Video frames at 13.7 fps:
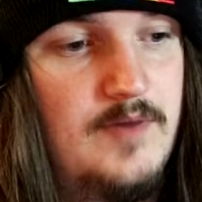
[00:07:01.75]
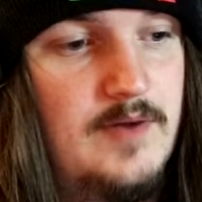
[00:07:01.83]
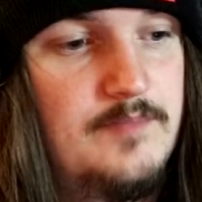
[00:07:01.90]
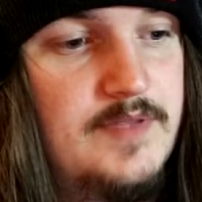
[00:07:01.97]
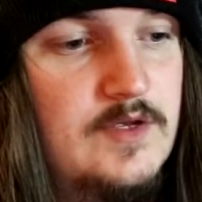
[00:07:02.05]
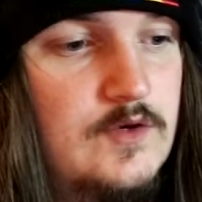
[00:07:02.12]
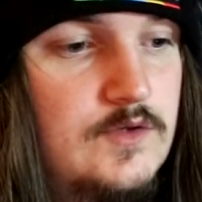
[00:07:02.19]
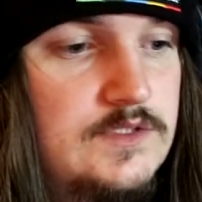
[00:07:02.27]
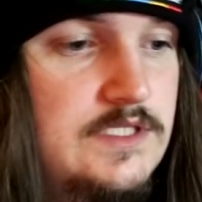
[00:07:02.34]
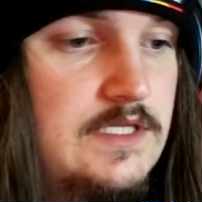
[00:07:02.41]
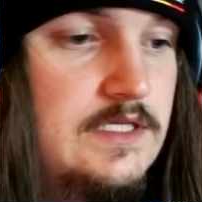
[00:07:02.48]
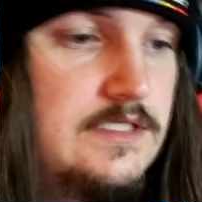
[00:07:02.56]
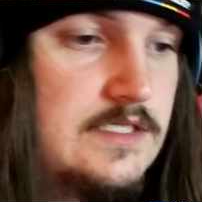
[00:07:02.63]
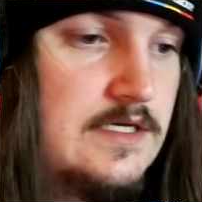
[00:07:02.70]
But
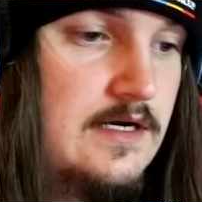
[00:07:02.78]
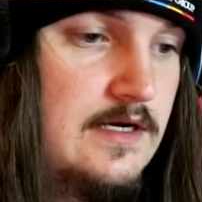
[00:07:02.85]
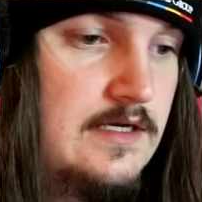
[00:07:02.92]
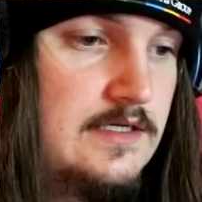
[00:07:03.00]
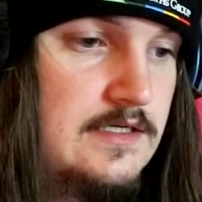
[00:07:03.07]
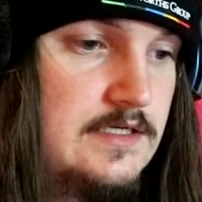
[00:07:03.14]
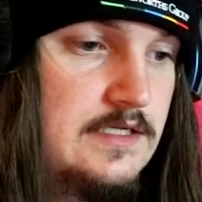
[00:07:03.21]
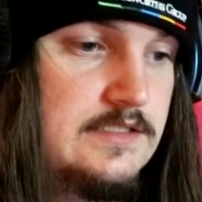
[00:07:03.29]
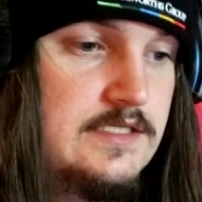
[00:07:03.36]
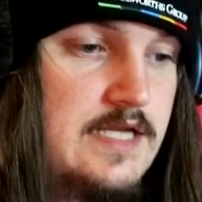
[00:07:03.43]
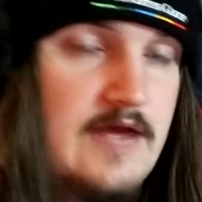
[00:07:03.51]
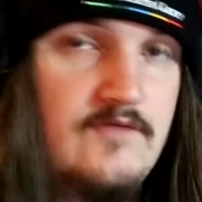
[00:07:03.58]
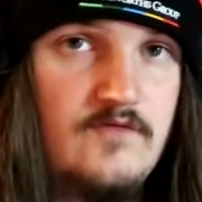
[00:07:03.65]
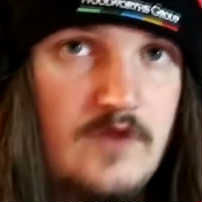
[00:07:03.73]
because this card
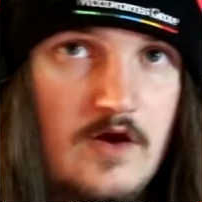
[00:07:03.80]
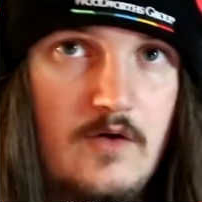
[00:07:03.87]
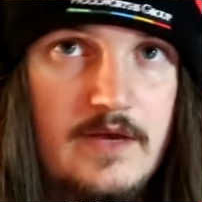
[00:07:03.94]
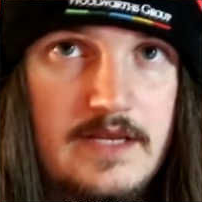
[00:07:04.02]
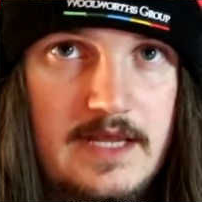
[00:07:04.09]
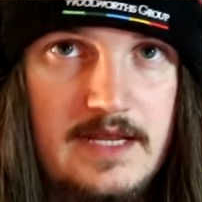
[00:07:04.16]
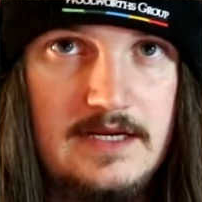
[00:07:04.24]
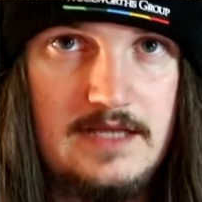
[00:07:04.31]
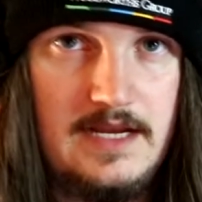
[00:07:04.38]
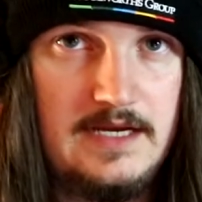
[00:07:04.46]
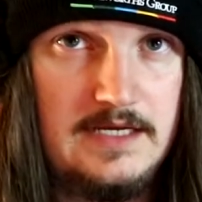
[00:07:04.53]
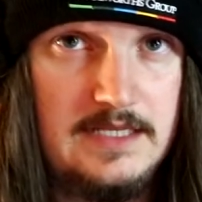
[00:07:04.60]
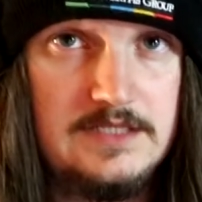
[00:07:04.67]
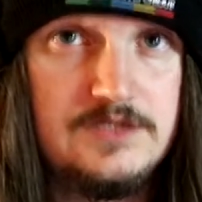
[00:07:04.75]
doesn't have go again
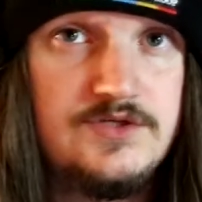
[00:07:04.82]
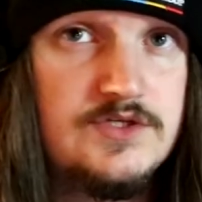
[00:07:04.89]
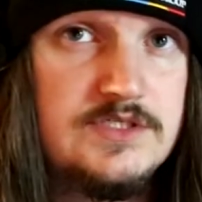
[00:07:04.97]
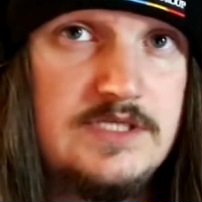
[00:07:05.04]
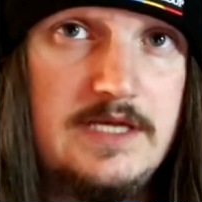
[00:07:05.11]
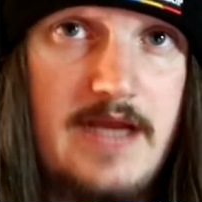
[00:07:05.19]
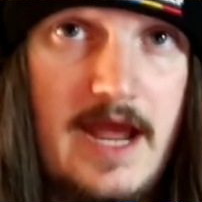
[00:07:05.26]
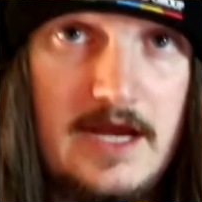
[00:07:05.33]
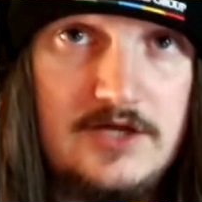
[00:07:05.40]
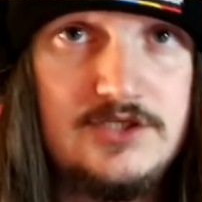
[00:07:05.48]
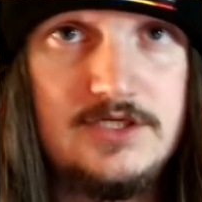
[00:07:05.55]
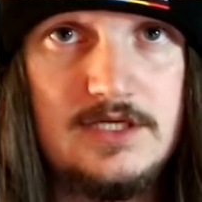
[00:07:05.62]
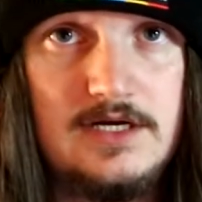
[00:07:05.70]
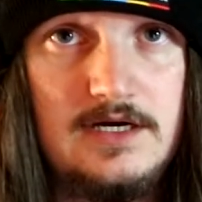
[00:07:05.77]
and is just an
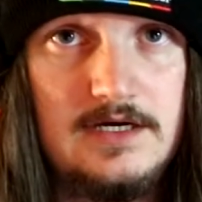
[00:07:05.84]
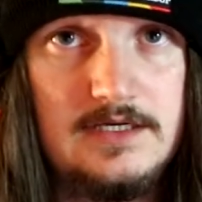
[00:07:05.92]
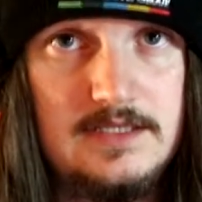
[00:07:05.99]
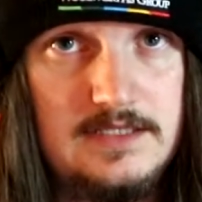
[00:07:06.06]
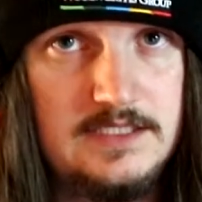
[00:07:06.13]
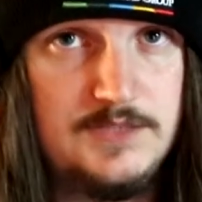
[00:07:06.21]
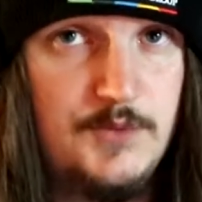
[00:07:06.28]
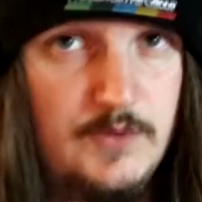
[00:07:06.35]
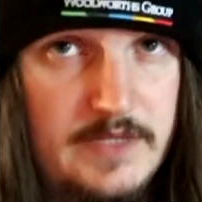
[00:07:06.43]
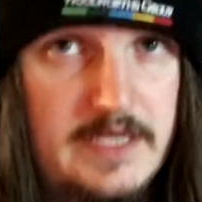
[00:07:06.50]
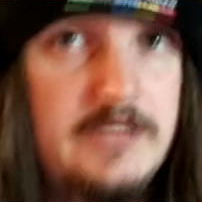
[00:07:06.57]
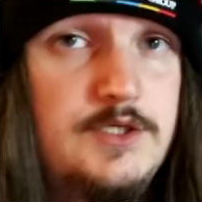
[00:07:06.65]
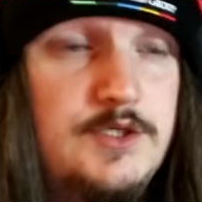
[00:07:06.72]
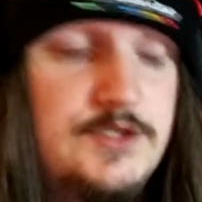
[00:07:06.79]
action card, this will
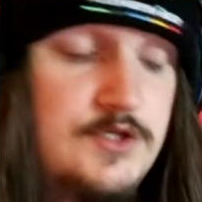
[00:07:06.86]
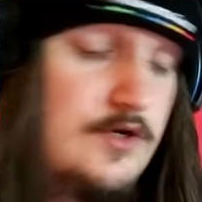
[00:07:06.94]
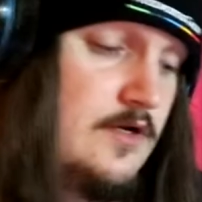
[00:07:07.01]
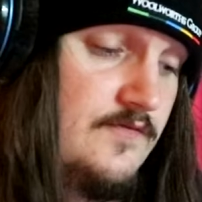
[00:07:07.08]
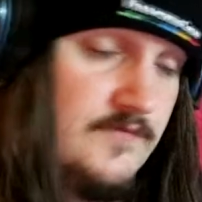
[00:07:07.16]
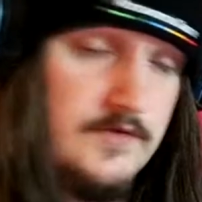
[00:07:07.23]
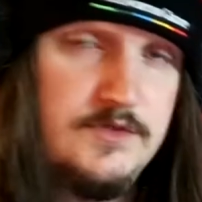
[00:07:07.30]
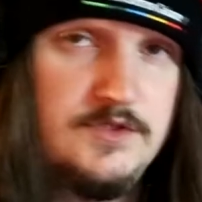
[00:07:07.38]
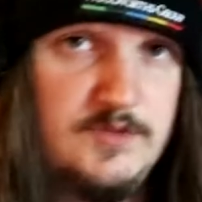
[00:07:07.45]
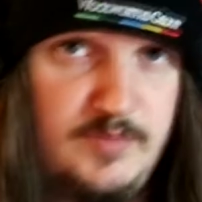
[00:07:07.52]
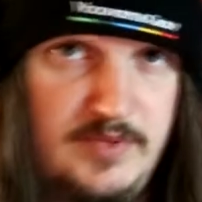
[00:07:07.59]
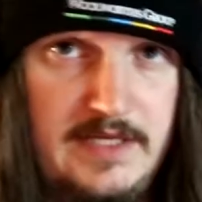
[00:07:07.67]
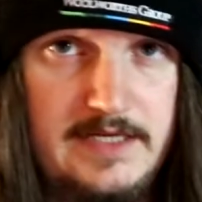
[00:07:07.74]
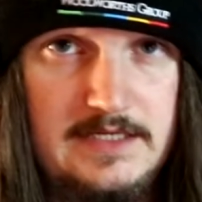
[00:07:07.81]
end your turn if you
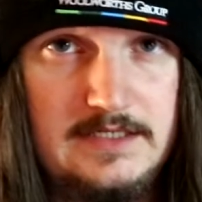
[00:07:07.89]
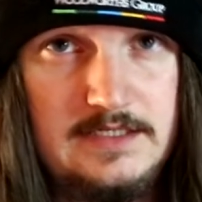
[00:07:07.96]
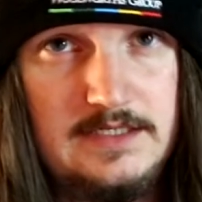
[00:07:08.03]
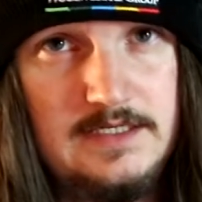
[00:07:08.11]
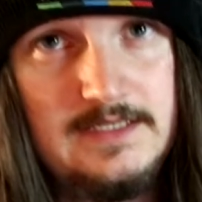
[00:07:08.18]
just play it.